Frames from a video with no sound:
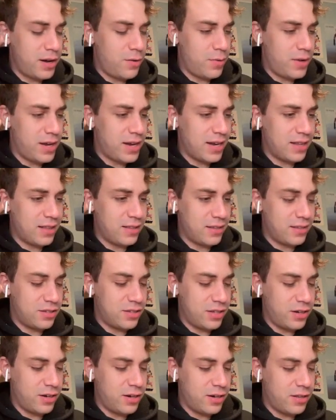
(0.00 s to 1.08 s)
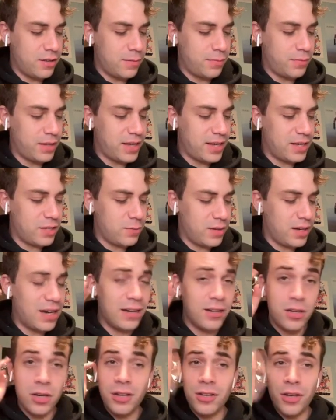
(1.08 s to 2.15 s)
We got the Sigurd in the place. We
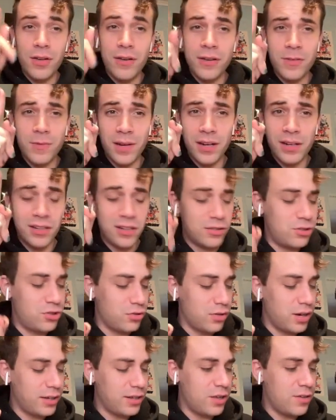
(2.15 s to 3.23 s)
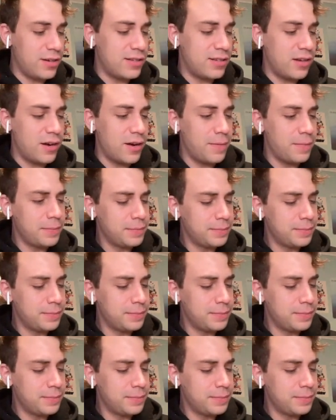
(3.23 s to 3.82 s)
got good units. We got good strong units here.